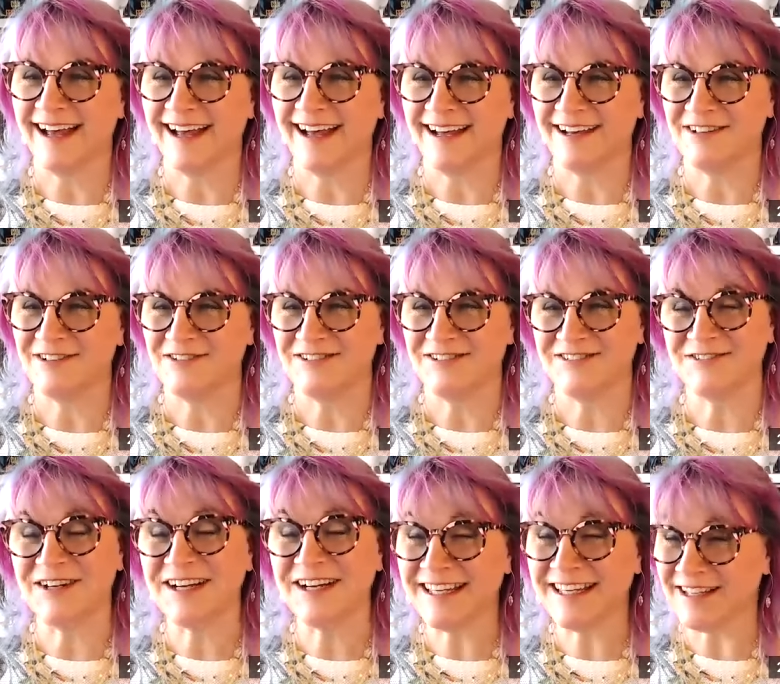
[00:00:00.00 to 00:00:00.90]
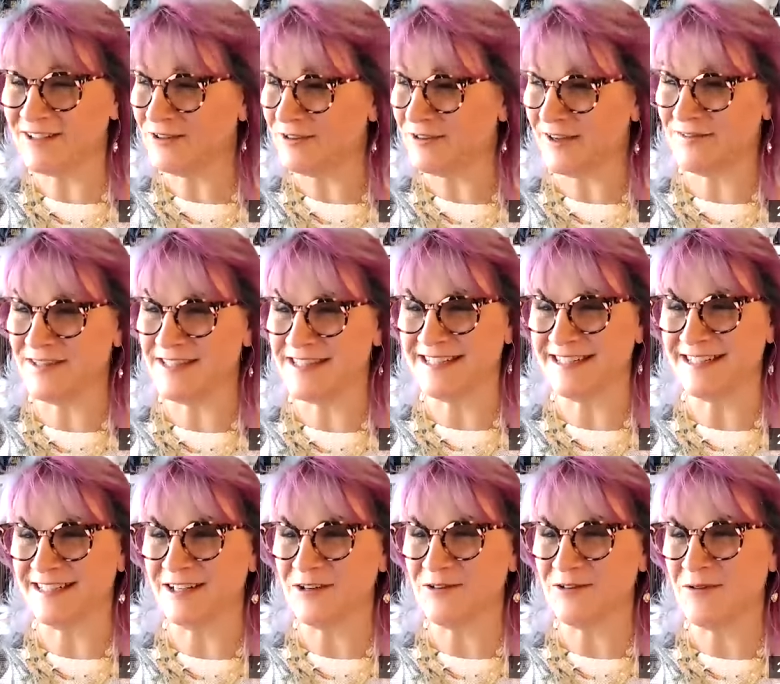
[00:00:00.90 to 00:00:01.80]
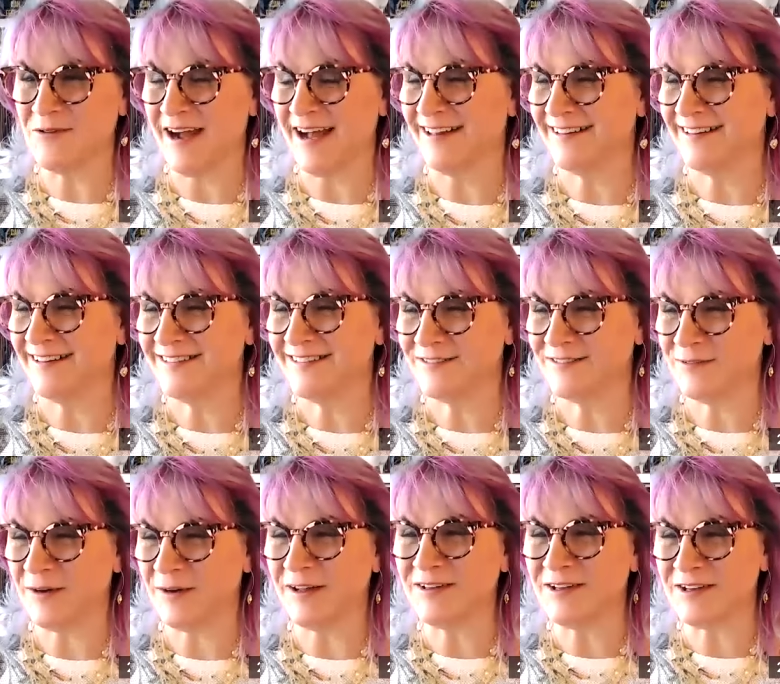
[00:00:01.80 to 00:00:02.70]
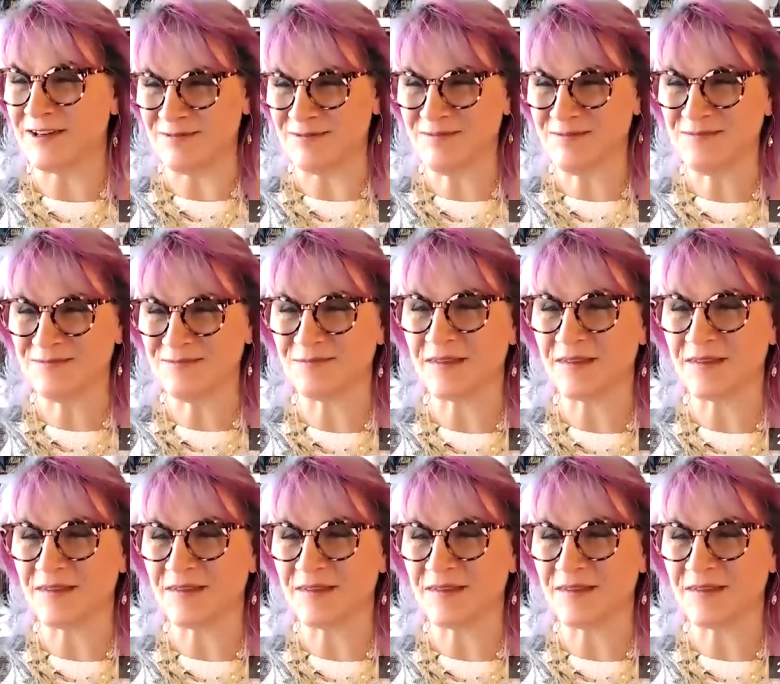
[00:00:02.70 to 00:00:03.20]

Uh, Ricky, who I haven't seen in a while, welcome.